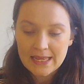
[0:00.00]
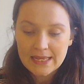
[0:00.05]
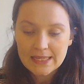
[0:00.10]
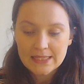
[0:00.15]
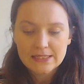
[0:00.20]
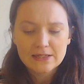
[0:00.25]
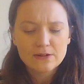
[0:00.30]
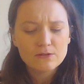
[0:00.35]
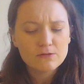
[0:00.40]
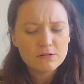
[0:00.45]

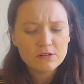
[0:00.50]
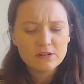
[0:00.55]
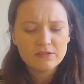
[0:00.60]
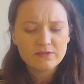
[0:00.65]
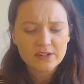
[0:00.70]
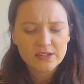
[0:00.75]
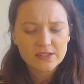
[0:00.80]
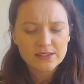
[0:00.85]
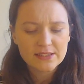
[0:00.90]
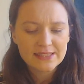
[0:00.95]
to all of
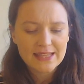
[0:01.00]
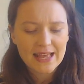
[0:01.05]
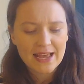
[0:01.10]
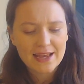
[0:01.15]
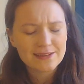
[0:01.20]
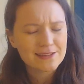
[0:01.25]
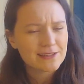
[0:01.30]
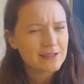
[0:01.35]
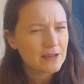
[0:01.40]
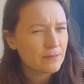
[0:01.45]
us
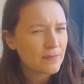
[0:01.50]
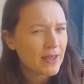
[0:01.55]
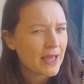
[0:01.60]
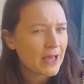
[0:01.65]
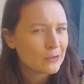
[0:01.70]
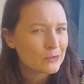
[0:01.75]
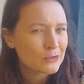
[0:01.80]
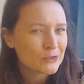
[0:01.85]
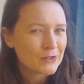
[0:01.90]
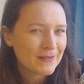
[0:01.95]
that
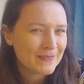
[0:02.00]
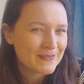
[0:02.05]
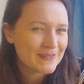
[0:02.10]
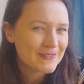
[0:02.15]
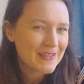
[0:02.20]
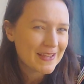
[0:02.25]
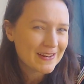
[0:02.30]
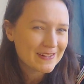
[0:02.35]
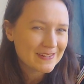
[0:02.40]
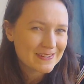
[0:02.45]
somehow
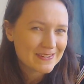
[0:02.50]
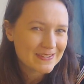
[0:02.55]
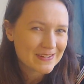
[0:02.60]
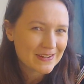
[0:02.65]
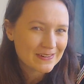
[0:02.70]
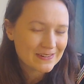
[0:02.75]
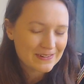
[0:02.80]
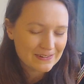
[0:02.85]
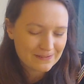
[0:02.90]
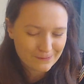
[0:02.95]
transcends
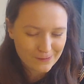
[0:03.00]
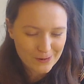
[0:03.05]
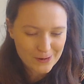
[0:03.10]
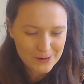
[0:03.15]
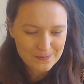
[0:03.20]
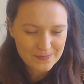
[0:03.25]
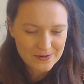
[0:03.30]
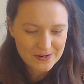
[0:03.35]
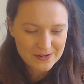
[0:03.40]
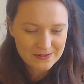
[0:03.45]
our
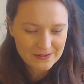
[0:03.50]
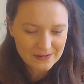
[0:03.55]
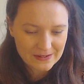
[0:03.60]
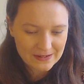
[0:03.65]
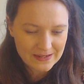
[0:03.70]
environment